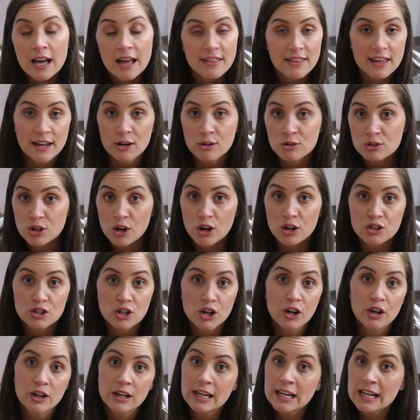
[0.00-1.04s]
they don't charge
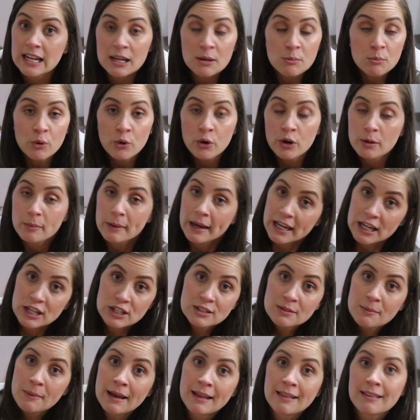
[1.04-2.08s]
y'all anymore by
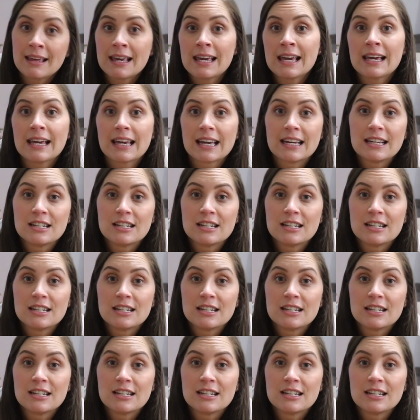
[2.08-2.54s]
using my link